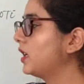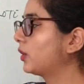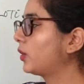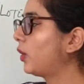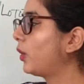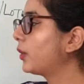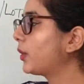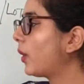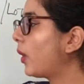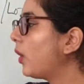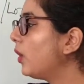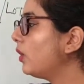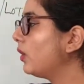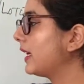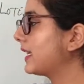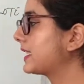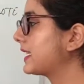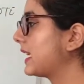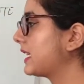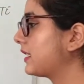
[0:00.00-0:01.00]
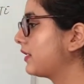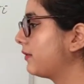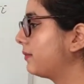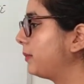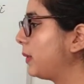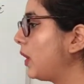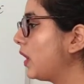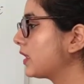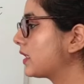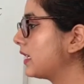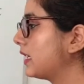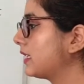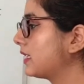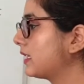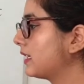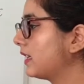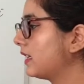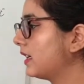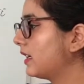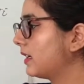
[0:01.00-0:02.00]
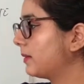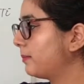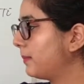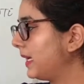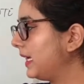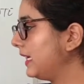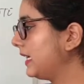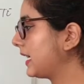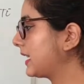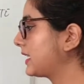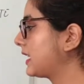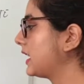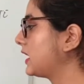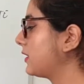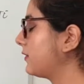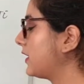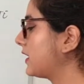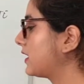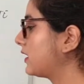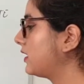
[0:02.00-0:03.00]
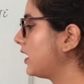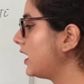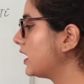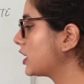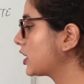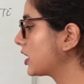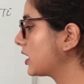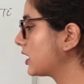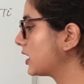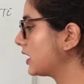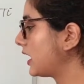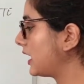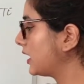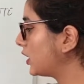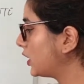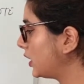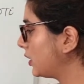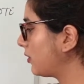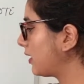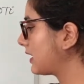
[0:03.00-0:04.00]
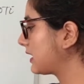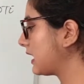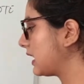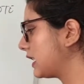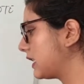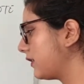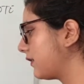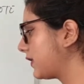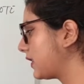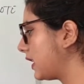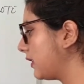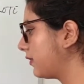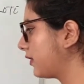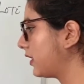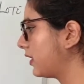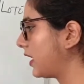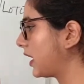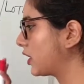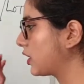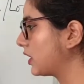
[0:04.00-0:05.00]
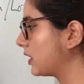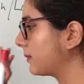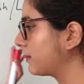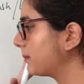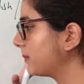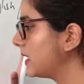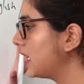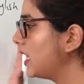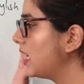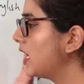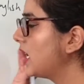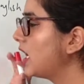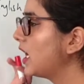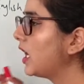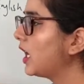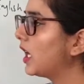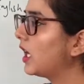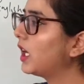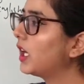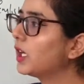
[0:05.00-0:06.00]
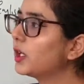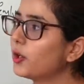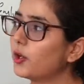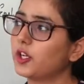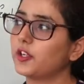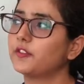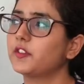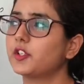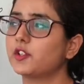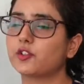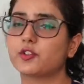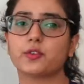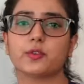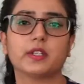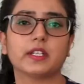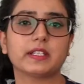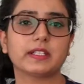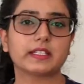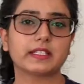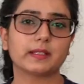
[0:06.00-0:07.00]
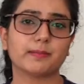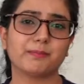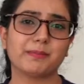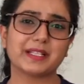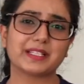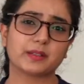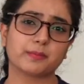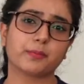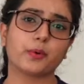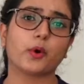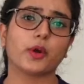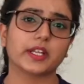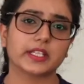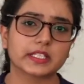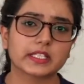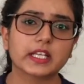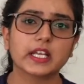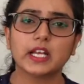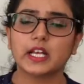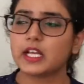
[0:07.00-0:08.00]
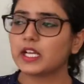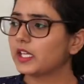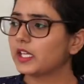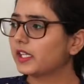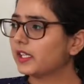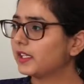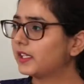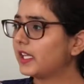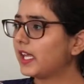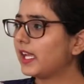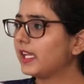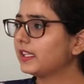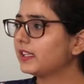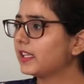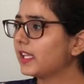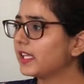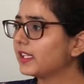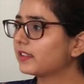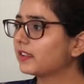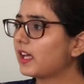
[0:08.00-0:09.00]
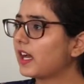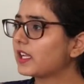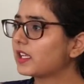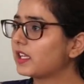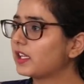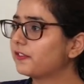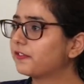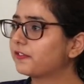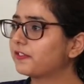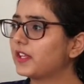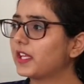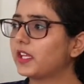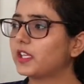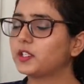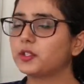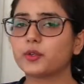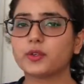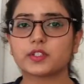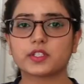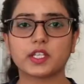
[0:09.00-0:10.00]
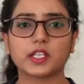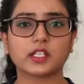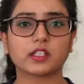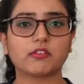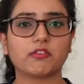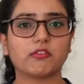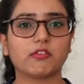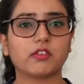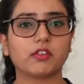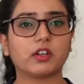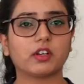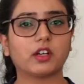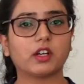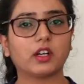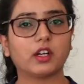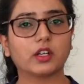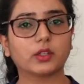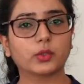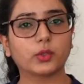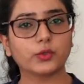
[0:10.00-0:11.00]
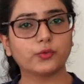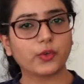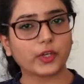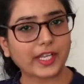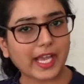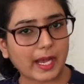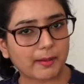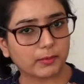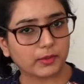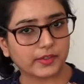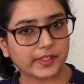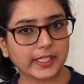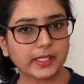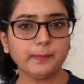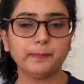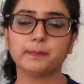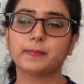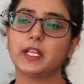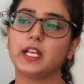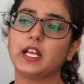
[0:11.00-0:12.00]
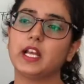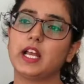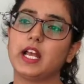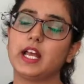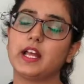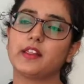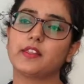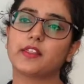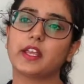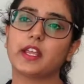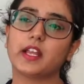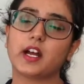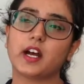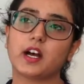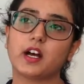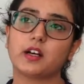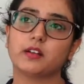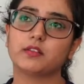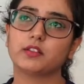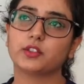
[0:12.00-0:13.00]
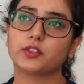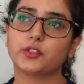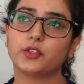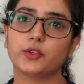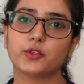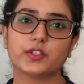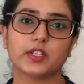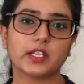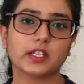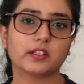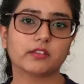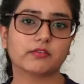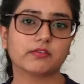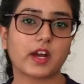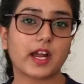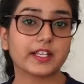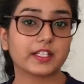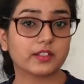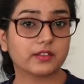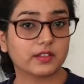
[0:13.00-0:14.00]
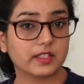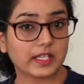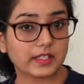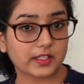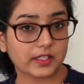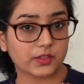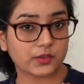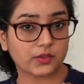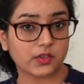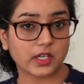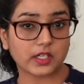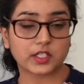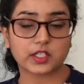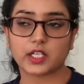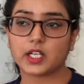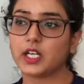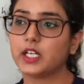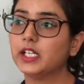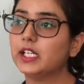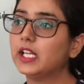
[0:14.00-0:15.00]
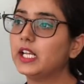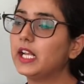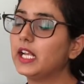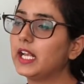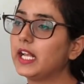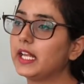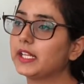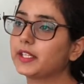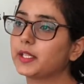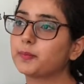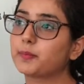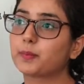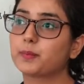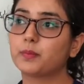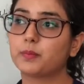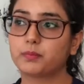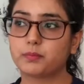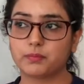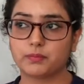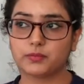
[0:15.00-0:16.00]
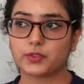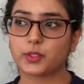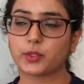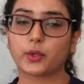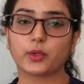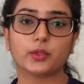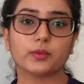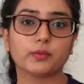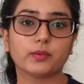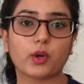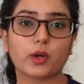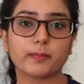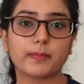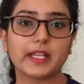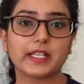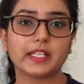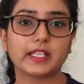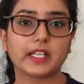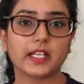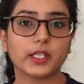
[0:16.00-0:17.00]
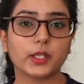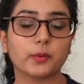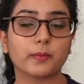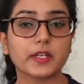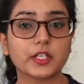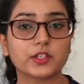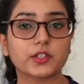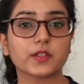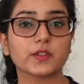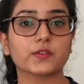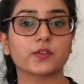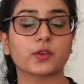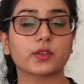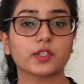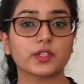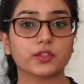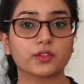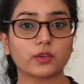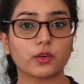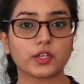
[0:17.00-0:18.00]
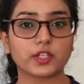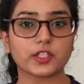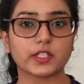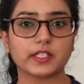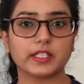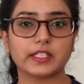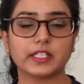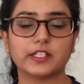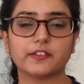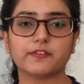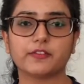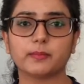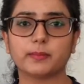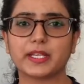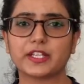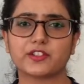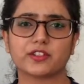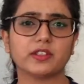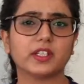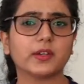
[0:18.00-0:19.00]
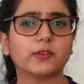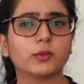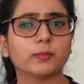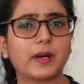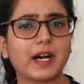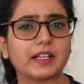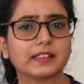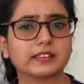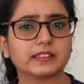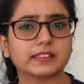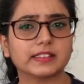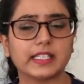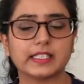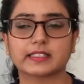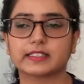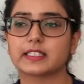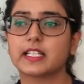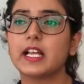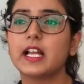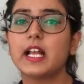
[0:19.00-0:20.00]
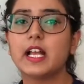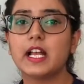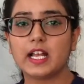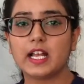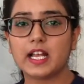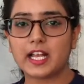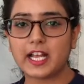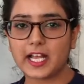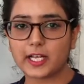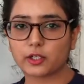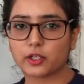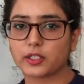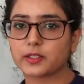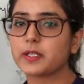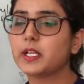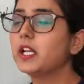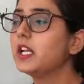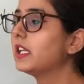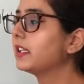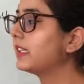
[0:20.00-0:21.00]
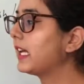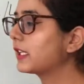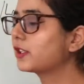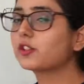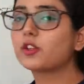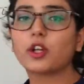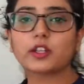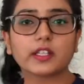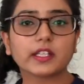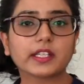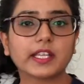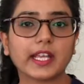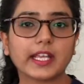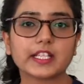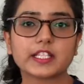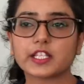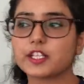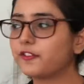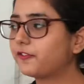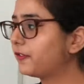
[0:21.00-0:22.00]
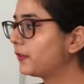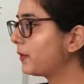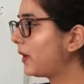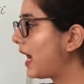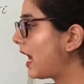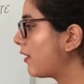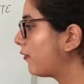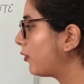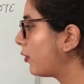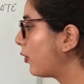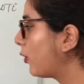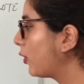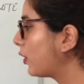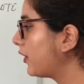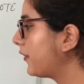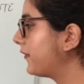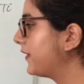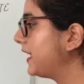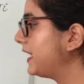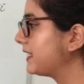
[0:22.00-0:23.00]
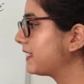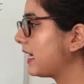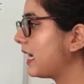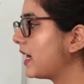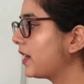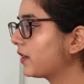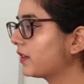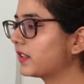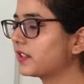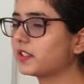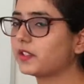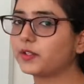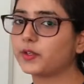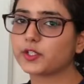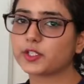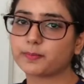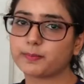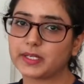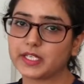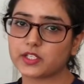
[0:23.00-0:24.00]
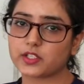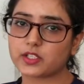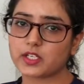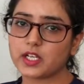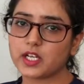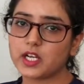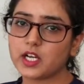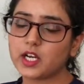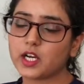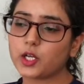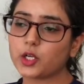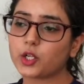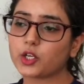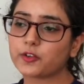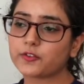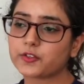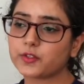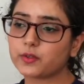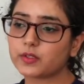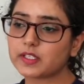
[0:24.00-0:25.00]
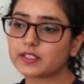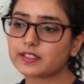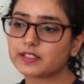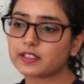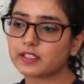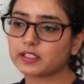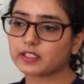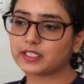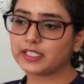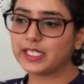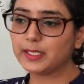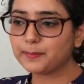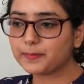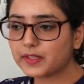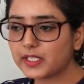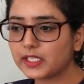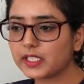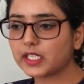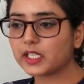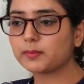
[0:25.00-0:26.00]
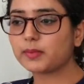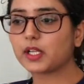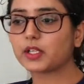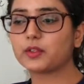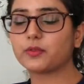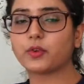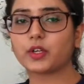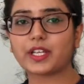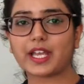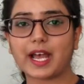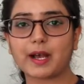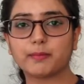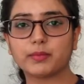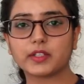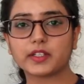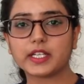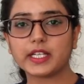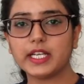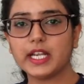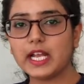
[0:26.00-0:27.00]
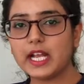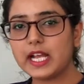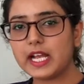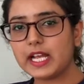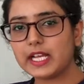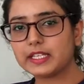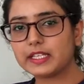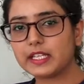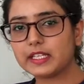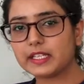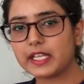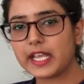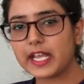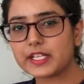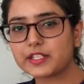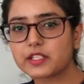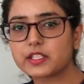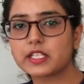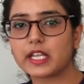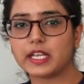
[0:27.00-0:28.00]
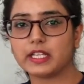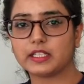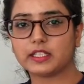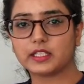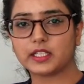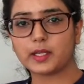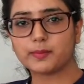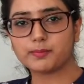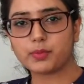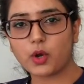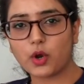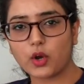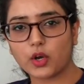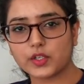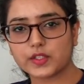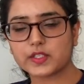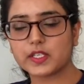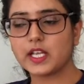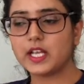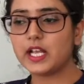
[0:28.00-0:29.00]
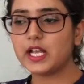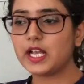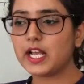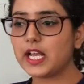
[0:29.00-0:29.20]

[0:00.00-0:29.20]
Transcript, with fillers: Code O, excessive pauses, P, excessive hesitation and Q, excessive self-correction a lot of the students miss a point. They think that if they're using uh, good vocabulary and they are using right sentence structure and they're you know, not making any omissions or distortion in the information, they will pass the test. Hang on, that's not the case if you have all of these errors in your speech. A lot of students keep thinking about the vocabulary and then they hesitate, they pause.